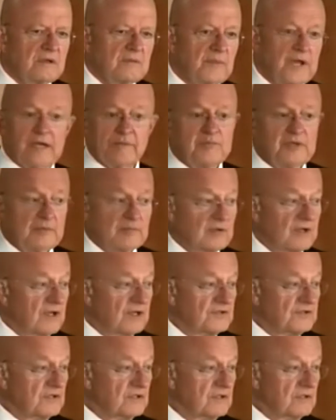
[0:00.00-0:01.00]
bad people
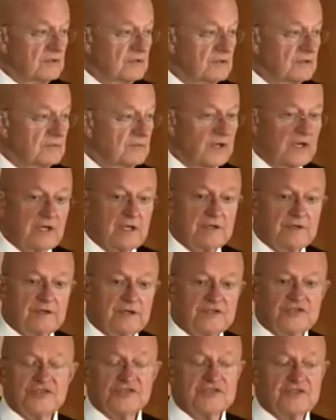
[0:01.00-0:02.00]
out there, bad
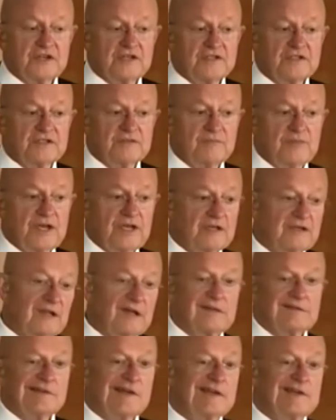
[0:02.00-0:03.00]
nation states and bad
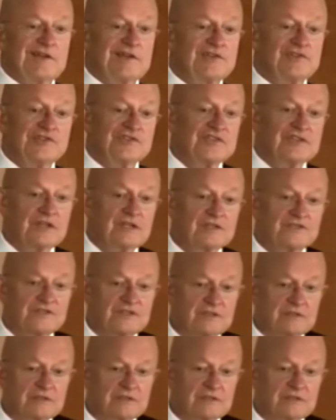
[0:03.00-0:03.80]
non-nation states